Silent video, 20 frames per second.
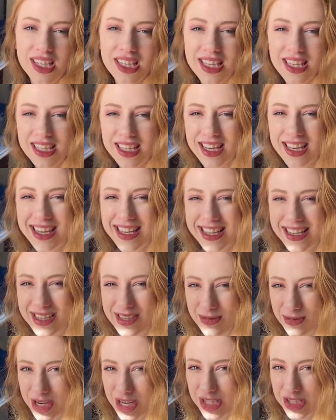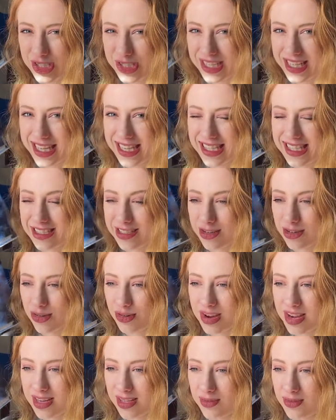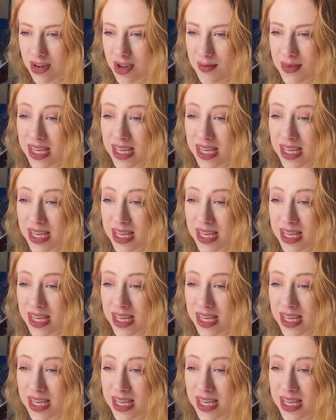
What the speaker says: dealer where she gets her drugs from,